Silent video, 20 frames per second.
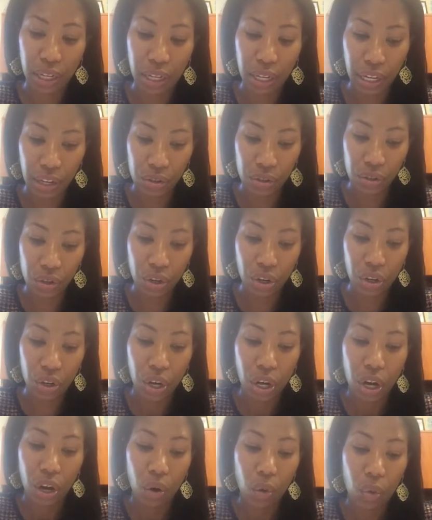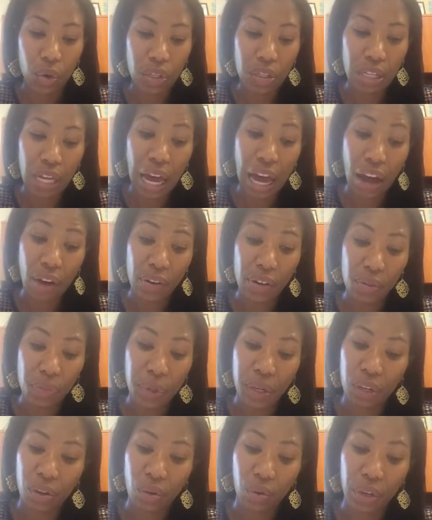answer was, how does
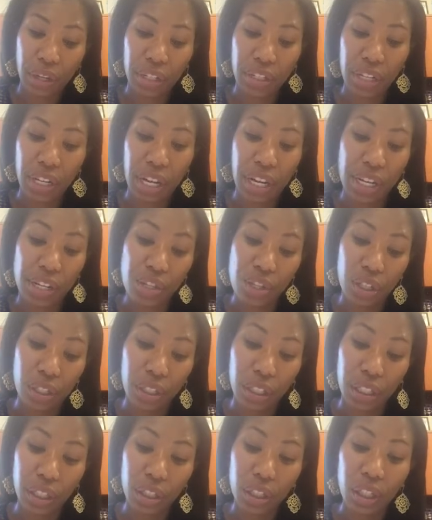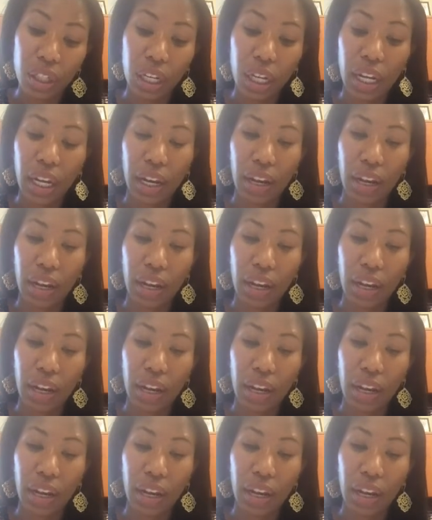being an orientation leader